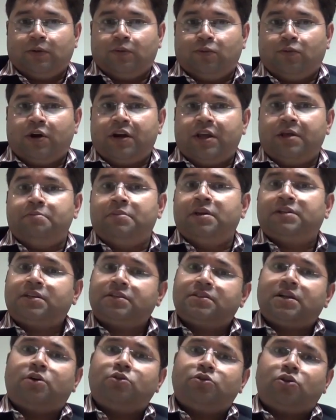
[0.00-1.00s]
What he
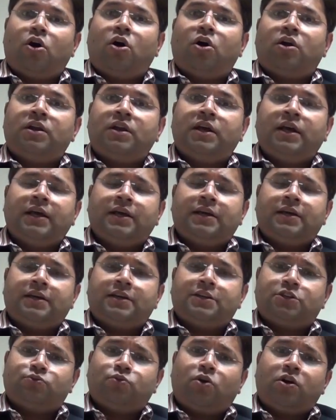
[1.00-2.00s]
misses out on
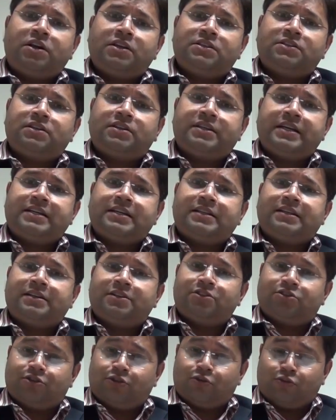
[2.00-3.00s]
is what is the data that
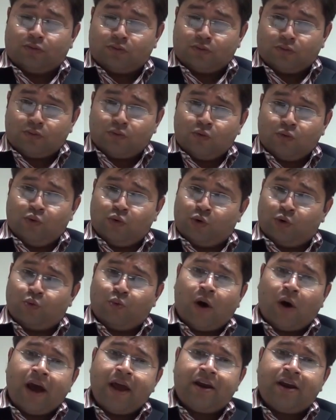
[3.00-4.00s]
is
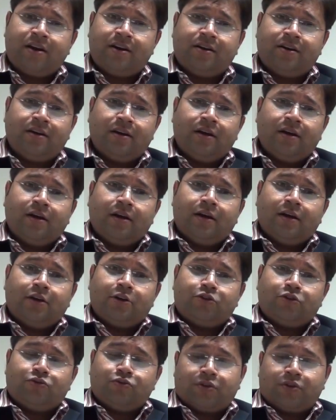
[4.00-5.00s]
required
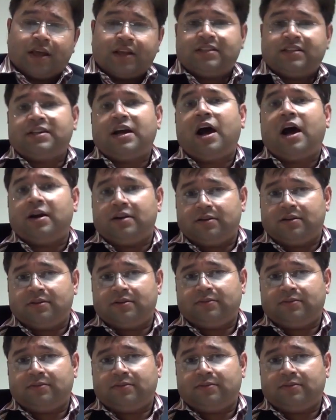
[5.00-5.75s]
to kickstart